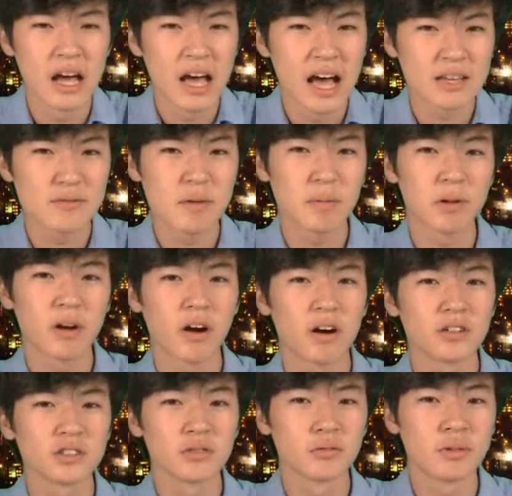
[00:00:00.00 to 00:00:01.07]
as people are
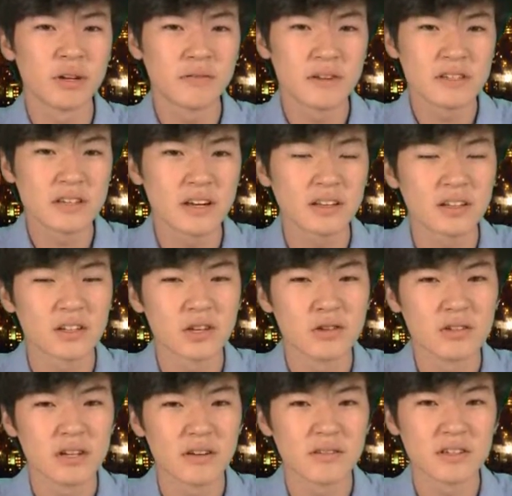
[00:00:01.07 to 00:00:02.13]
also revisiting the
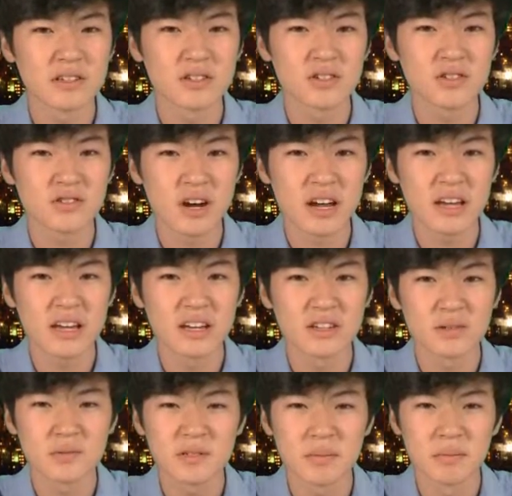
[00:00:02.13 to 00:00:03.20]
news of a stray
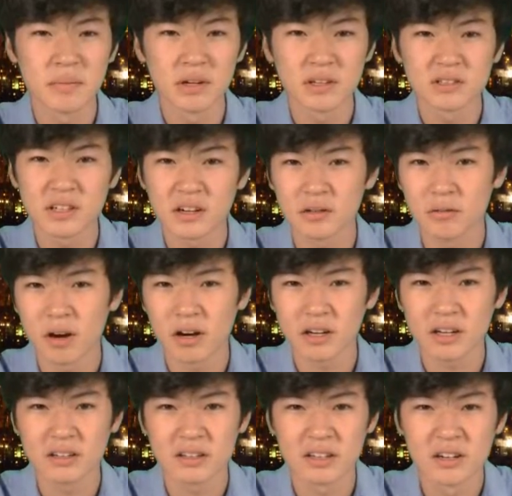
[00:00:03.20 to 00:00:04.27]
Egyptian military
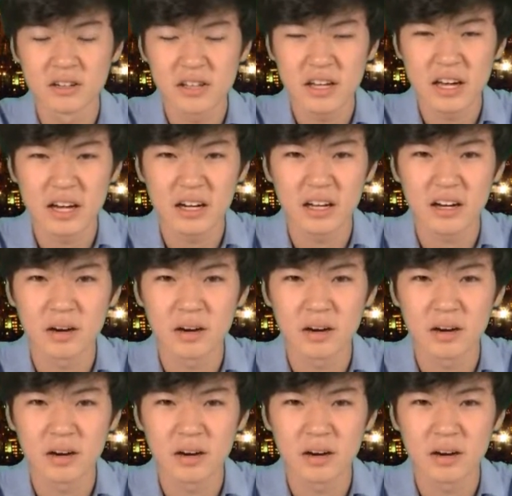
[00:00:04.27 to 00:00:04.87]
rocket nearly hitting